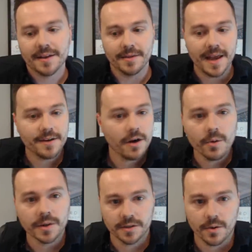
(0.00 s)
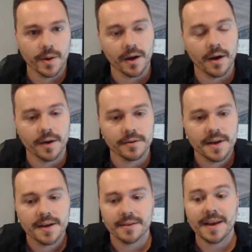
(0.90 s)
They know what's going on.
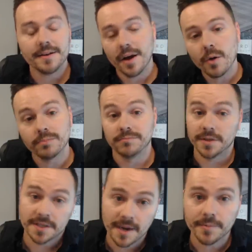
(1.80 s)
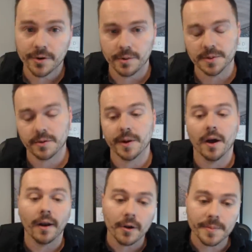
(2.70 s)
They know to some degree what's going
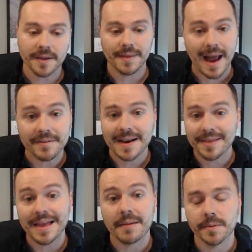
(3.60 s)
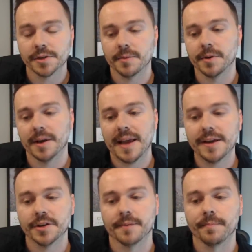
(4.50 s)
on, albeit they haven't had that much
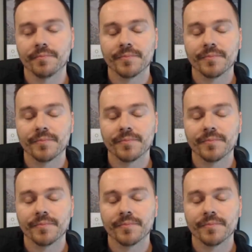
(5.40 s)
communication.